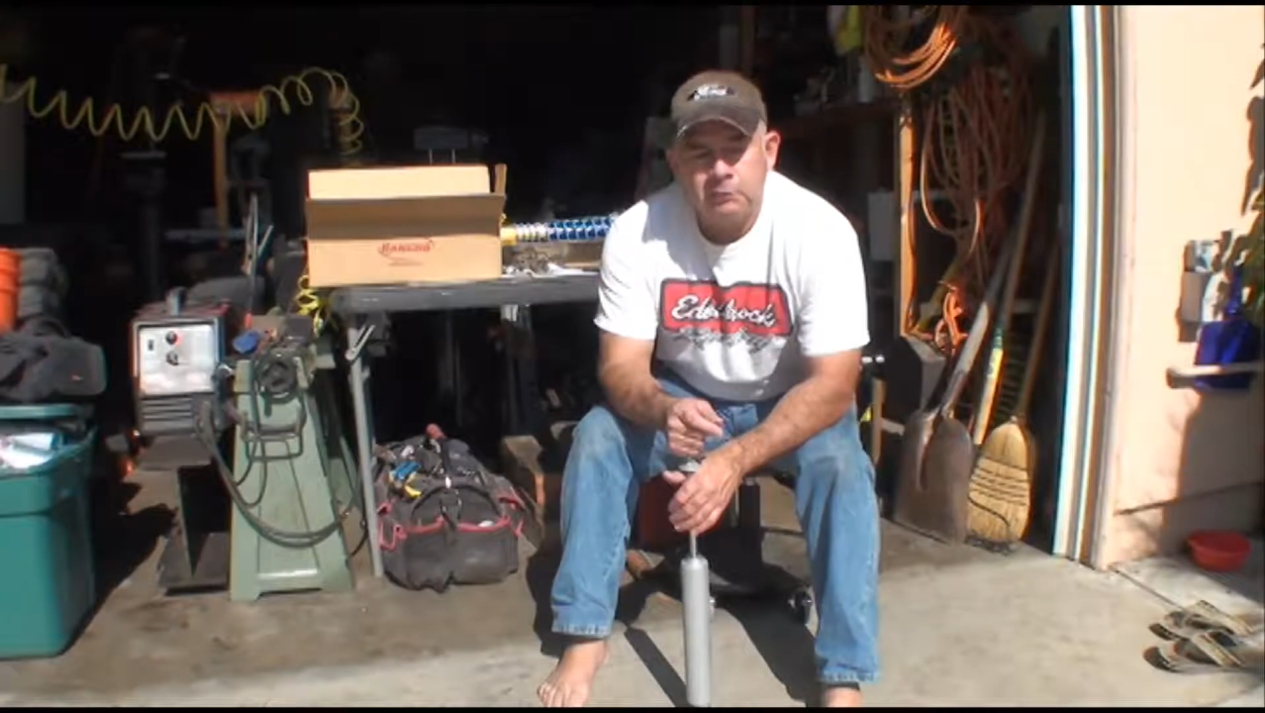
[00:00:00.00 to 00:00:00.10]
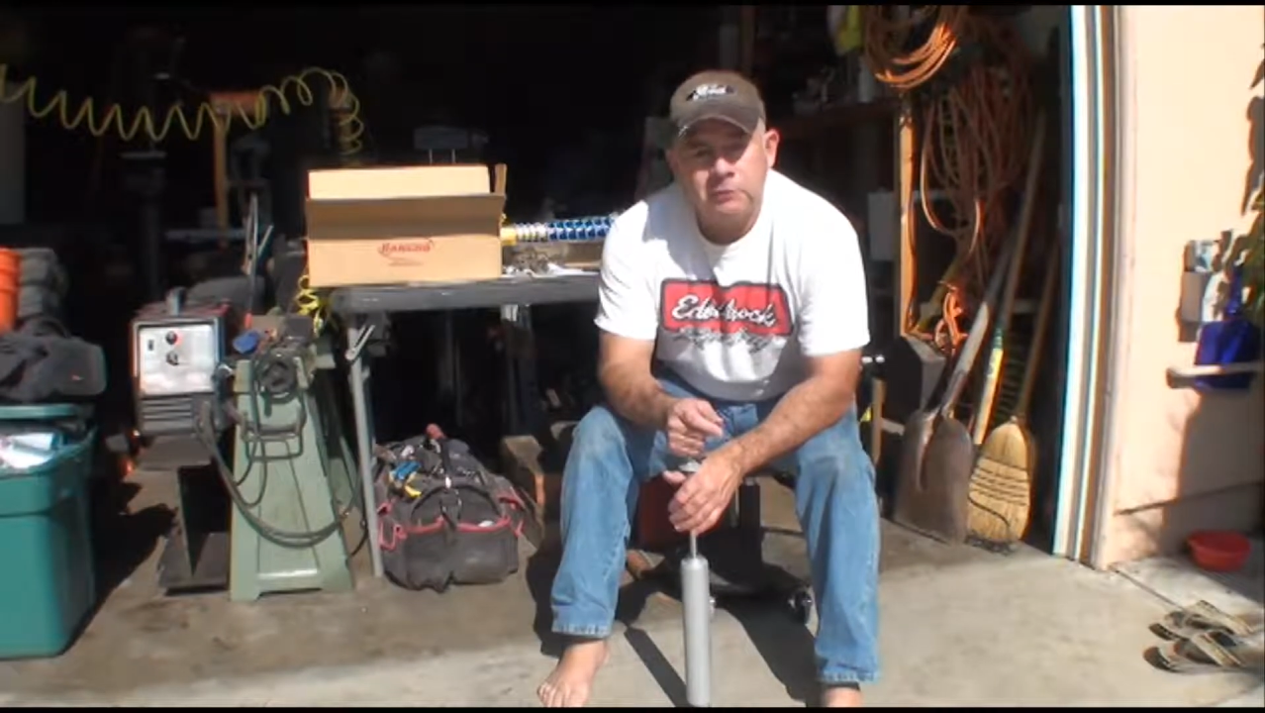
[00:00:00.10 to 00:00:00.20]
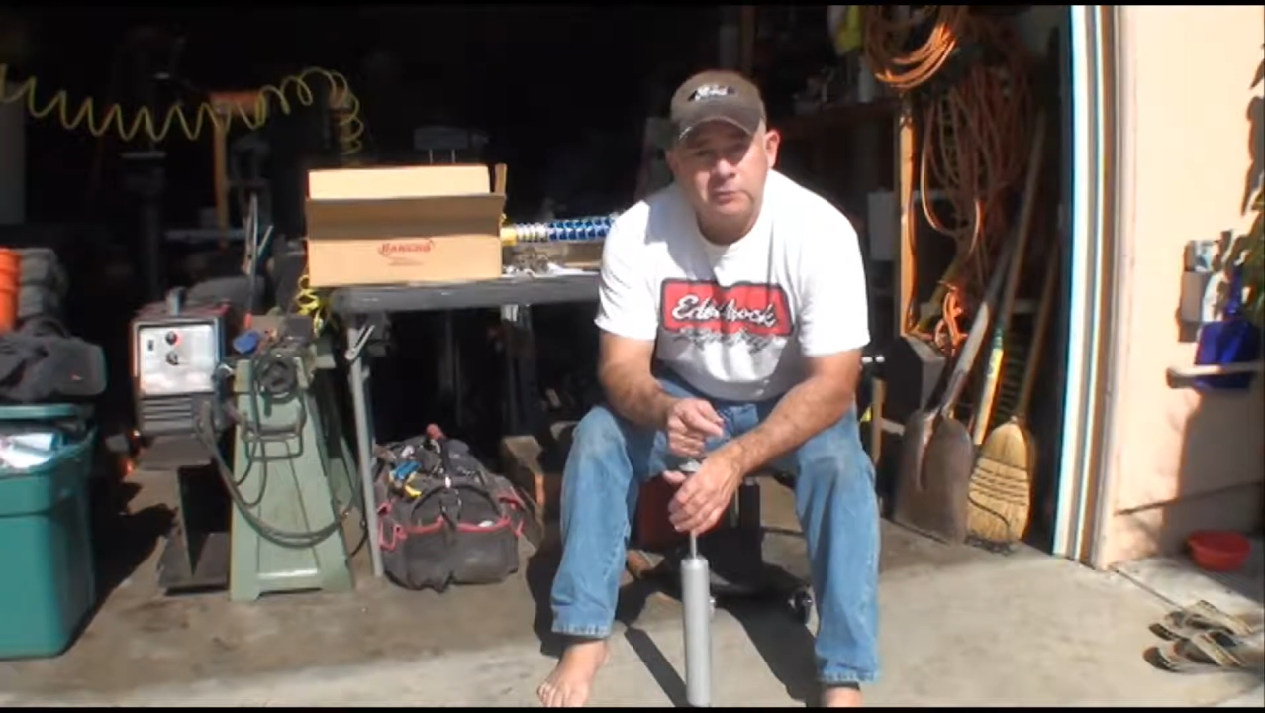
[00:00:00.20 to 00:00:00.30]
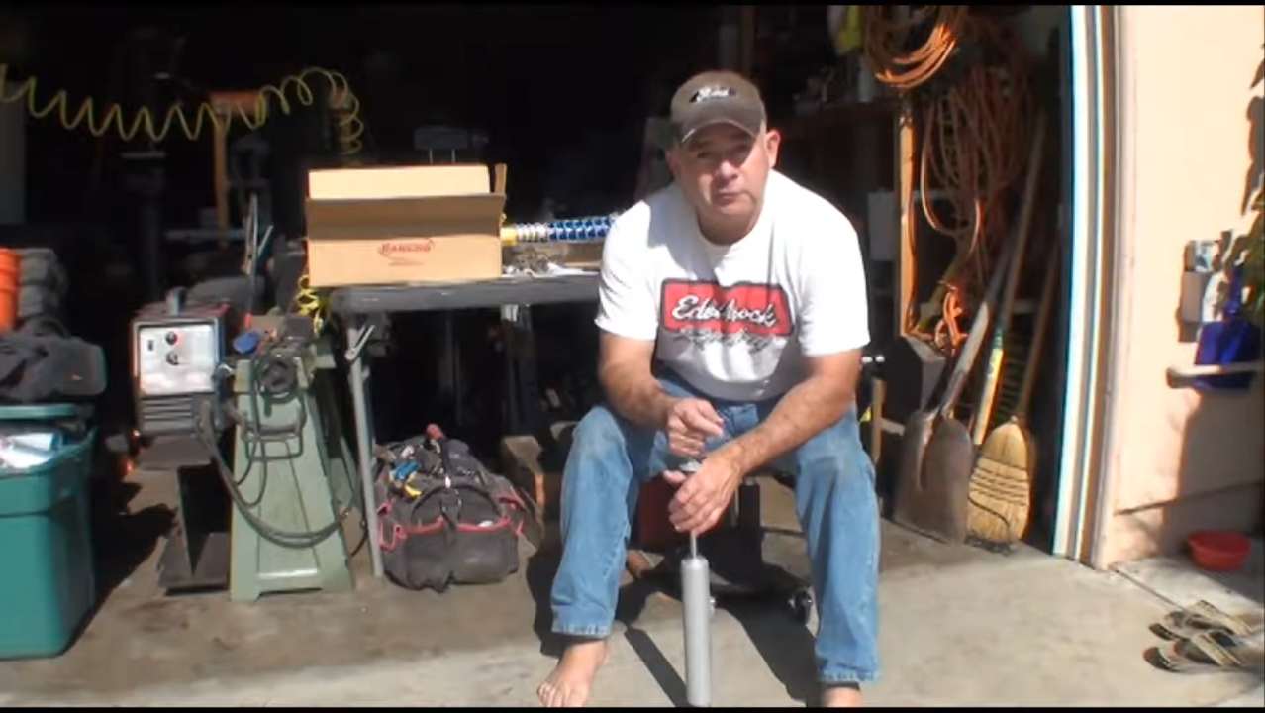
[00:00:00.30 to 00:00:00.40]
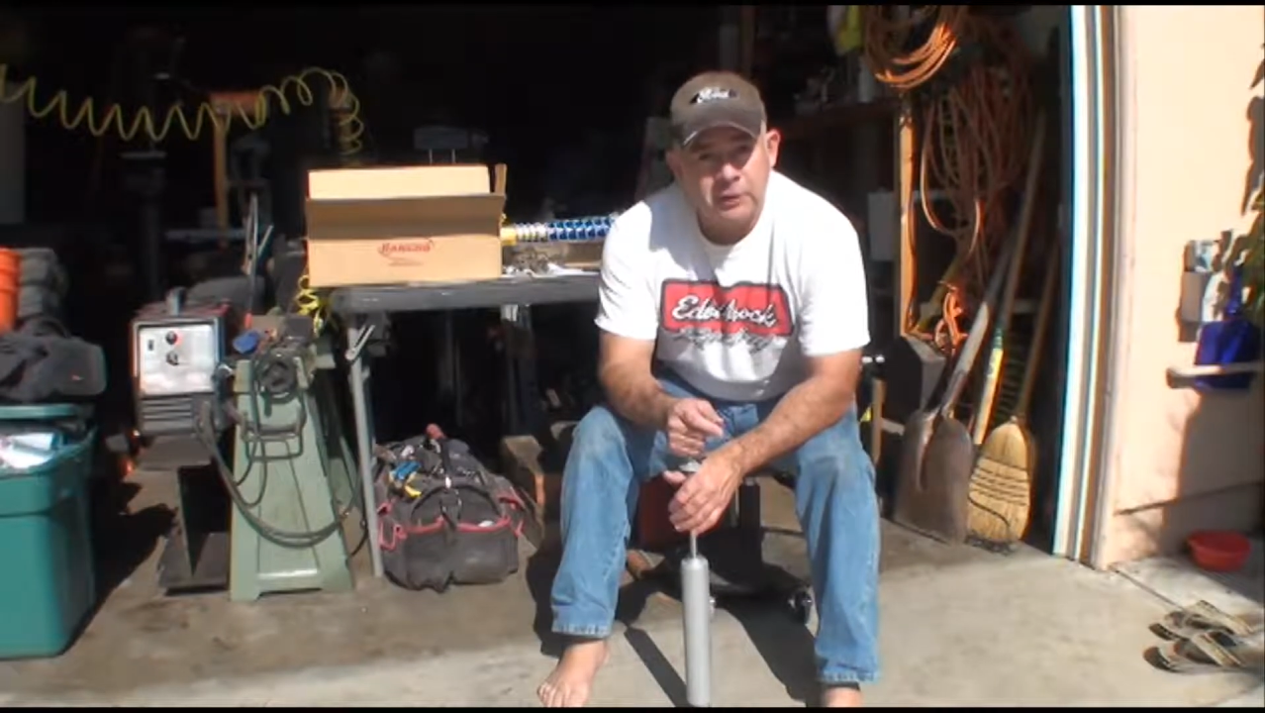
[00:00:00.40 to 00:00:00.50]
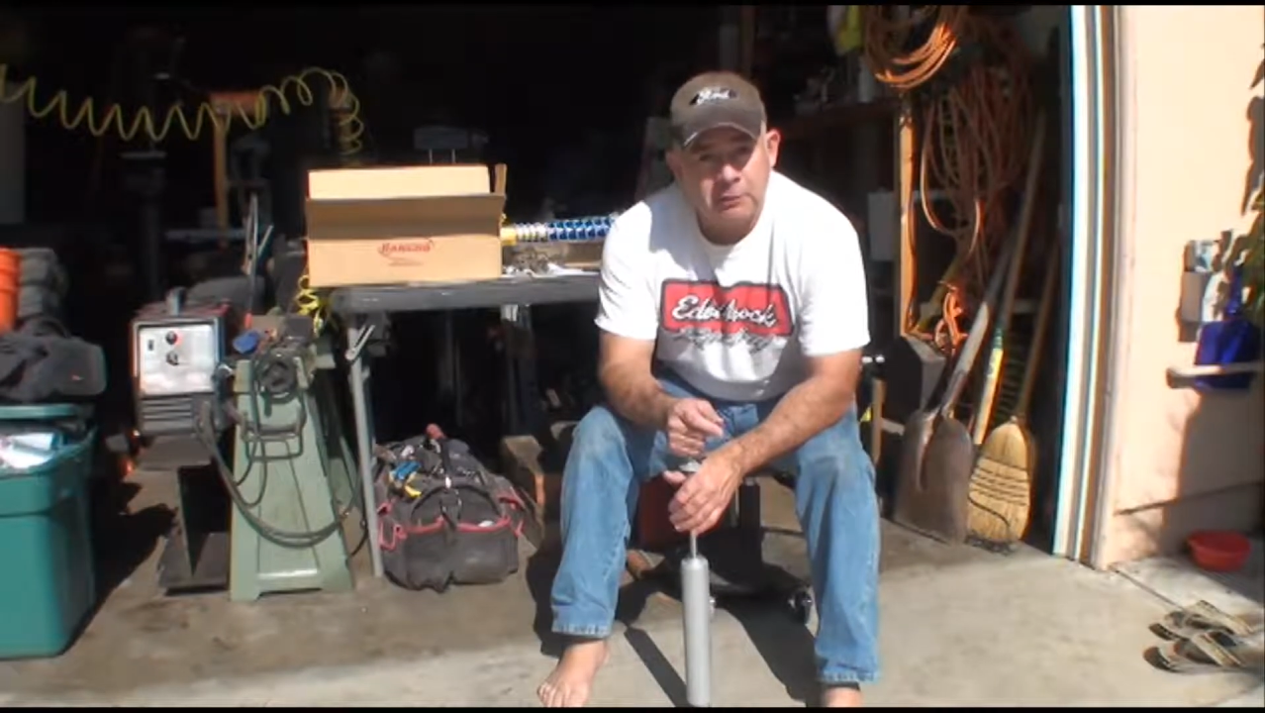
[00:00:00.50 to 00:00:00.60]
believe it was a